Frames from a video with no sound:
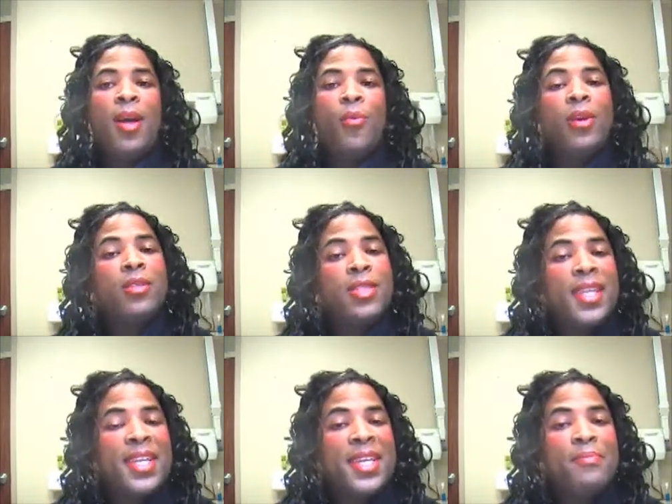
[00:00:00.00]
Well,
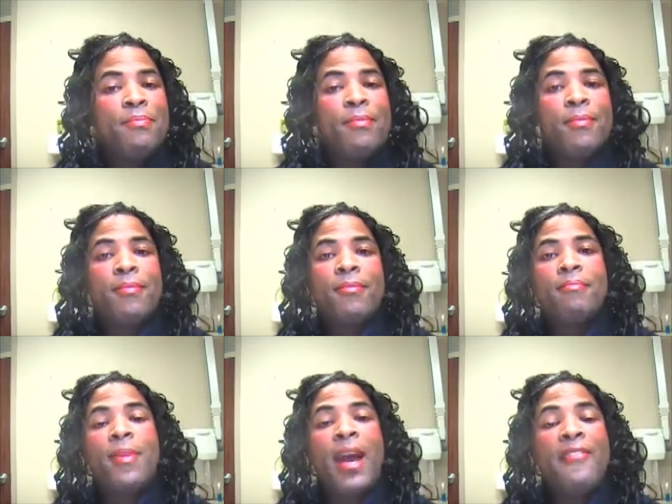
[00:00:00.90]
Sidney,
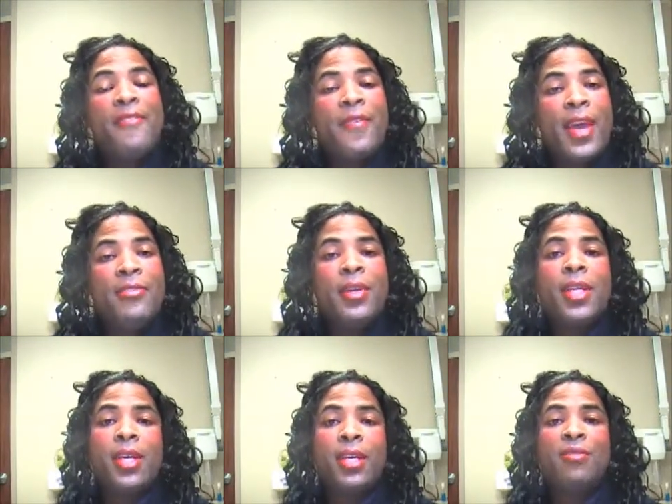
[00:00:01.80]
my
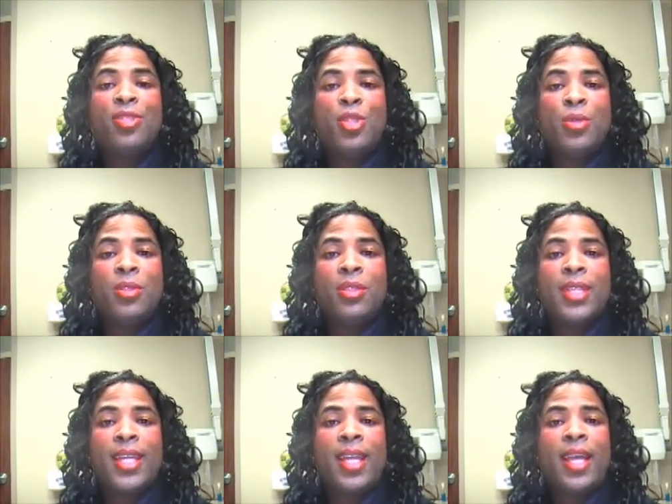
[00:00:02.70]
favorite cut of jewel